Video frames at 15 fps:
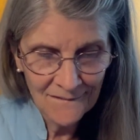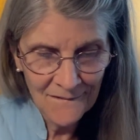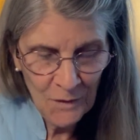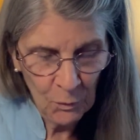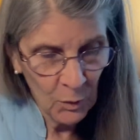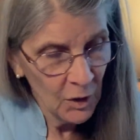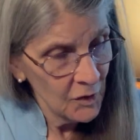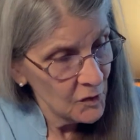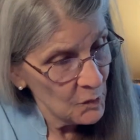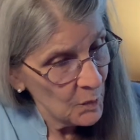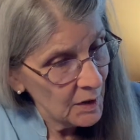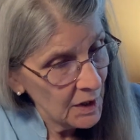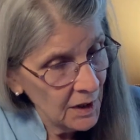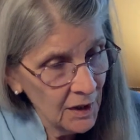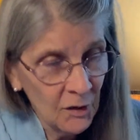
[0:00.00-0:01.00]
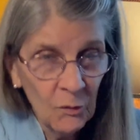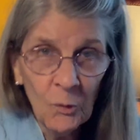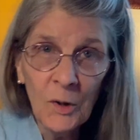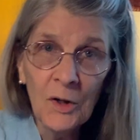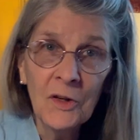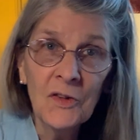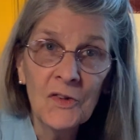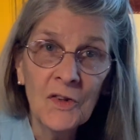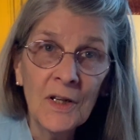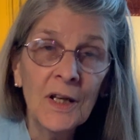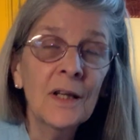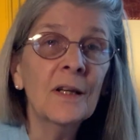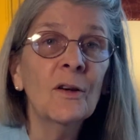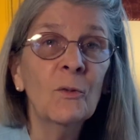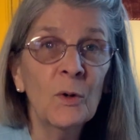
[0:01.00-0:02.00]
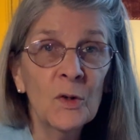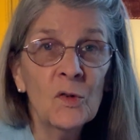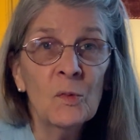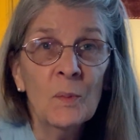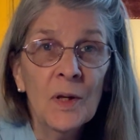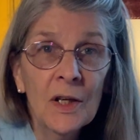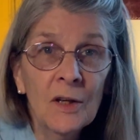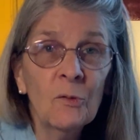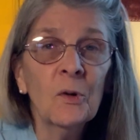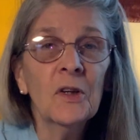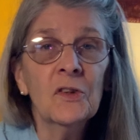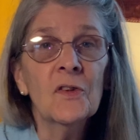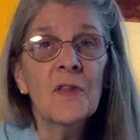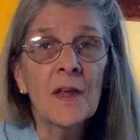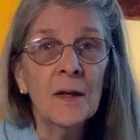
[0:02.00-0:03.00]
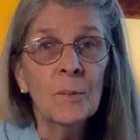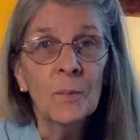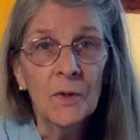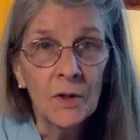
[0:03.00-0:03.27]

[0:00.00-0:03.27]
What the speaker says: Where does it begin? Where does it end? What's me? What's them?